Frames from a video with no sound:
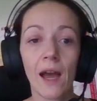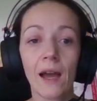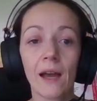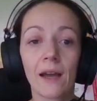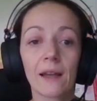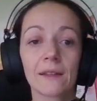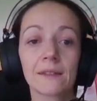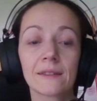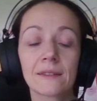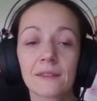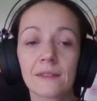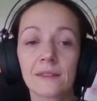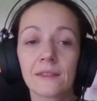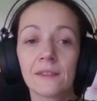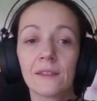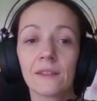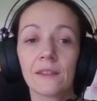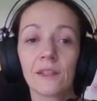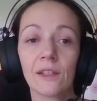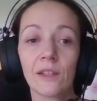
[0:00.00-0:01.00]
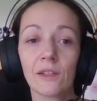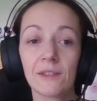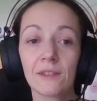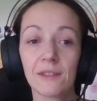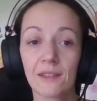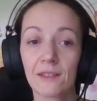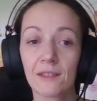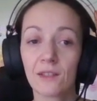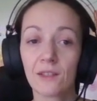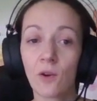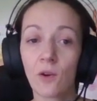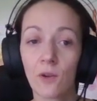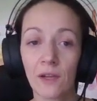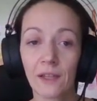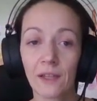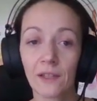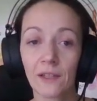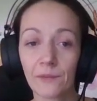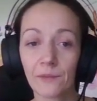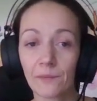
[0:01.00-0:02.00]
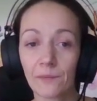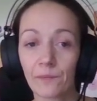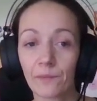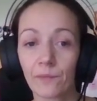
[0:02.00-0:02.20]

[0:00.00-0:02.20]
And here's the scoring